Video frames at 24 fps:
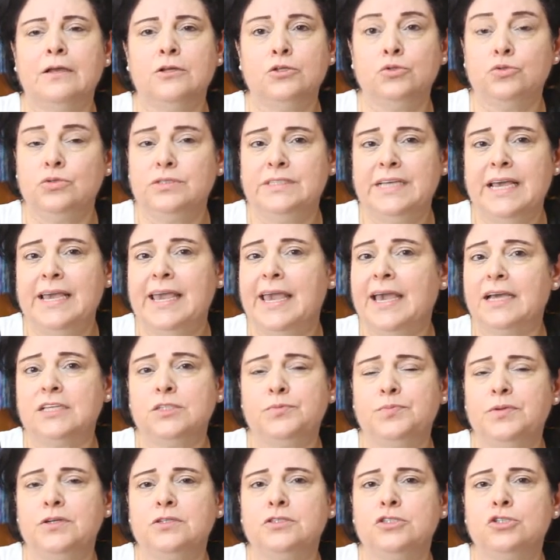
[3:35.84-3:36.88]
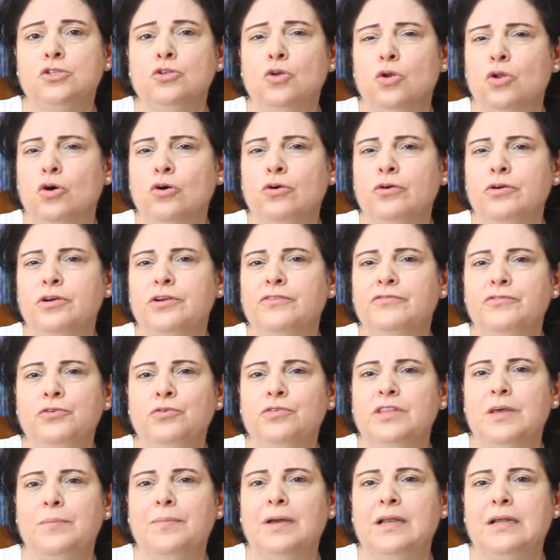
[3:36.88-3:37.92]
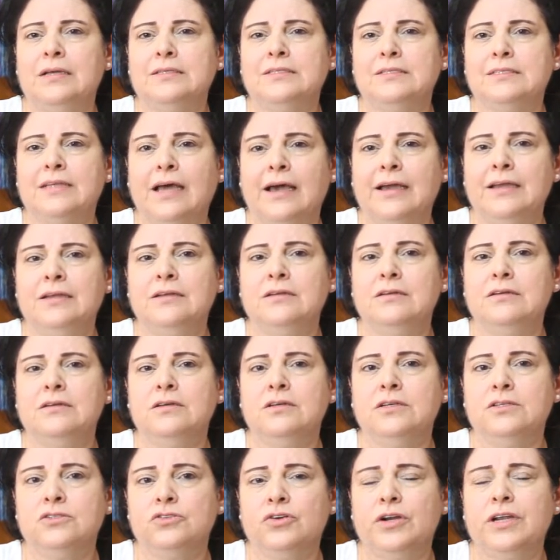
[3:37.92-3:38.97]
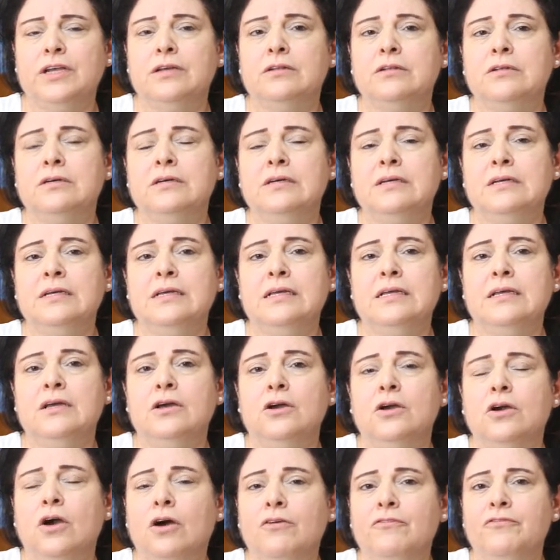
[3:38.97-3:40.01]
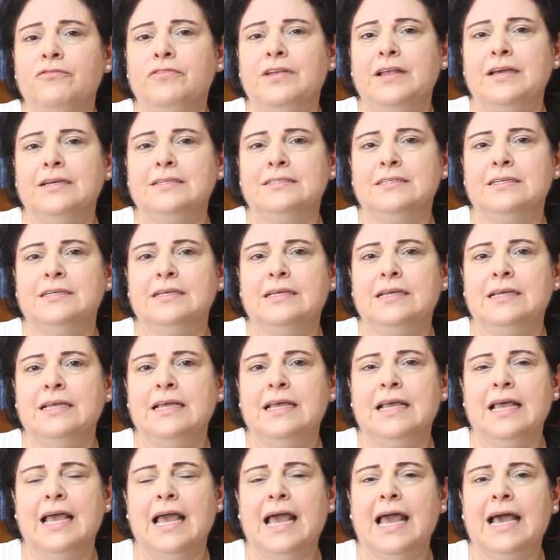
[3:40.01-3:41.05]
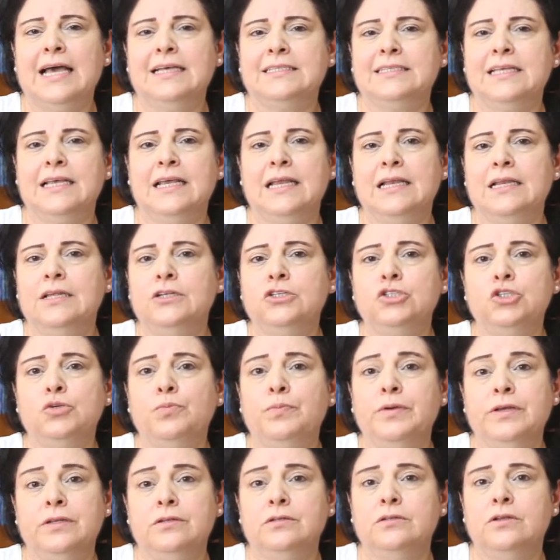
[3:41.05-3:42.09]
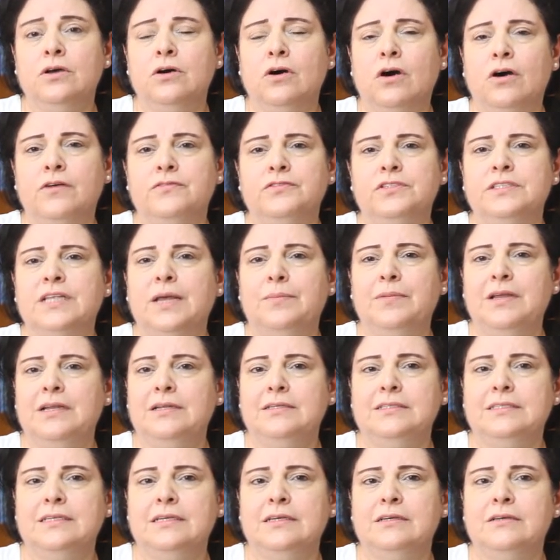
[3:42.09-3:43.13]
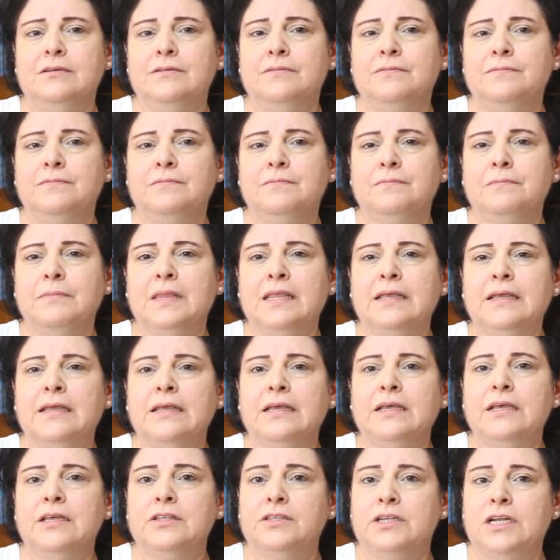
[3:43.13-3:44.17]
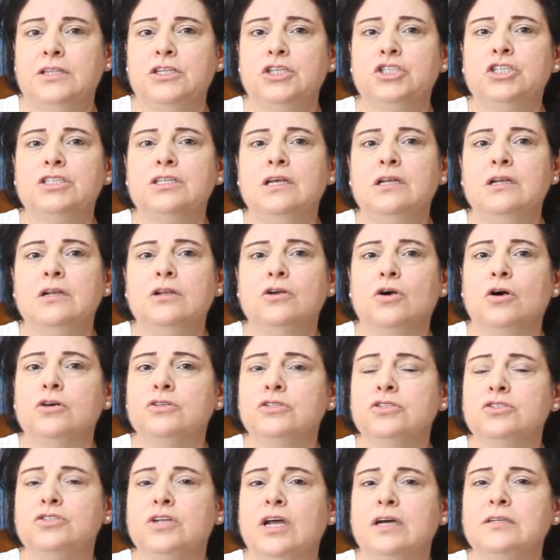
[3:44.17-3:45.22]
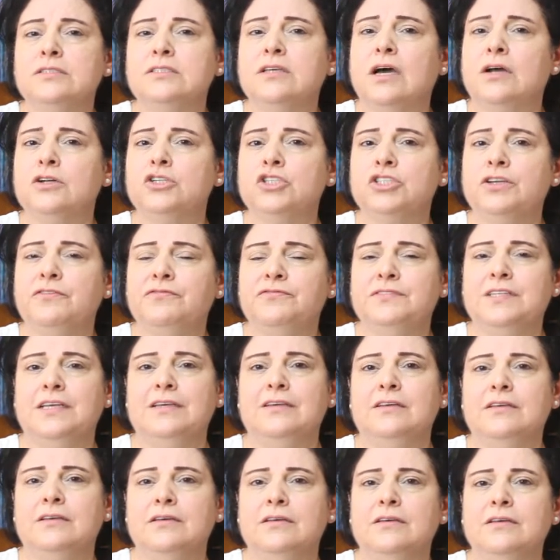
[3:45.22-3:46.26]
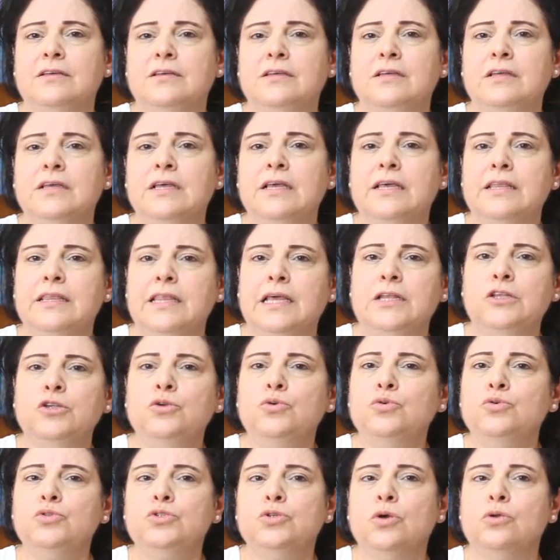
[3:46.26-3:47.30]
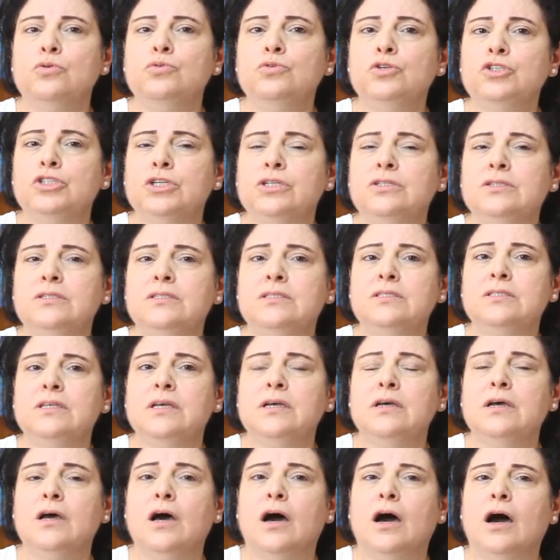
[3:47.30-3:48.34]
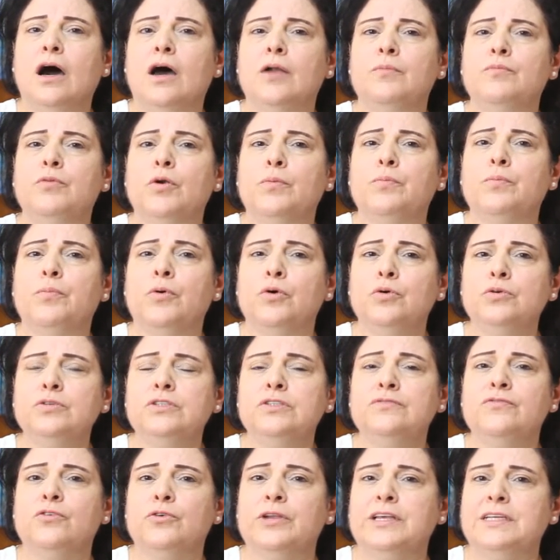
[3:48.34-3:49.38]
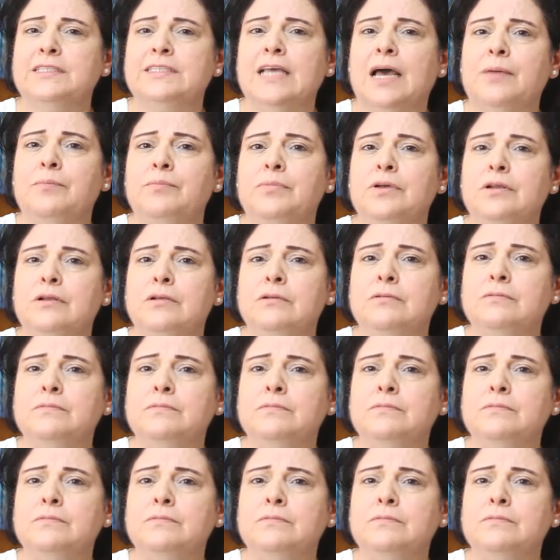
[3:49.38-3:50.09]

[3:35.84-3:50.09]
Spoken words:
Today, experts no longer view the Palestine-Israel conflict as a linchpin of stability. Traditional constructs are shifting. The new solutions are proposed, for example,